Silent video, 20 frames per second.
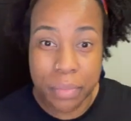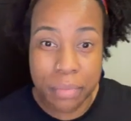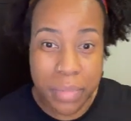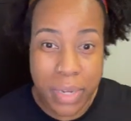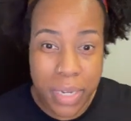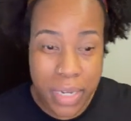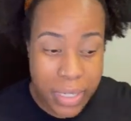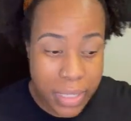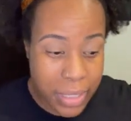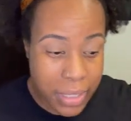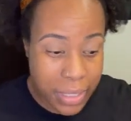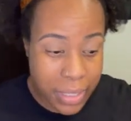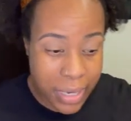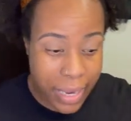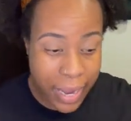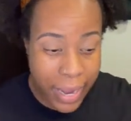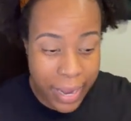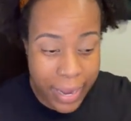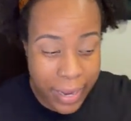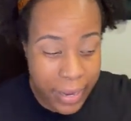me
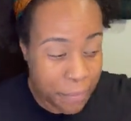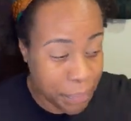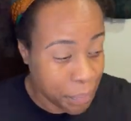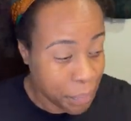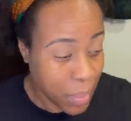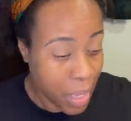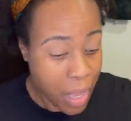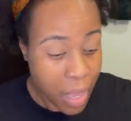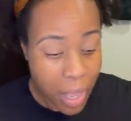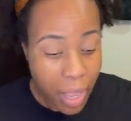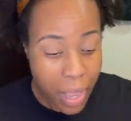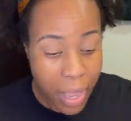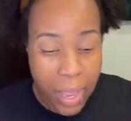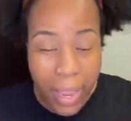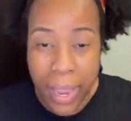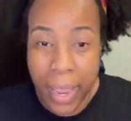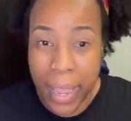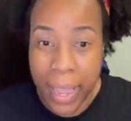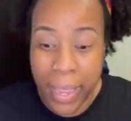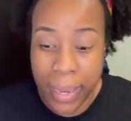today.
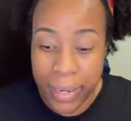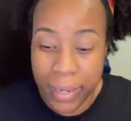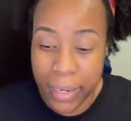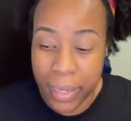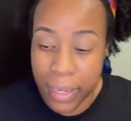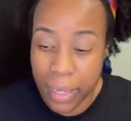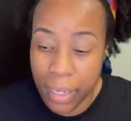And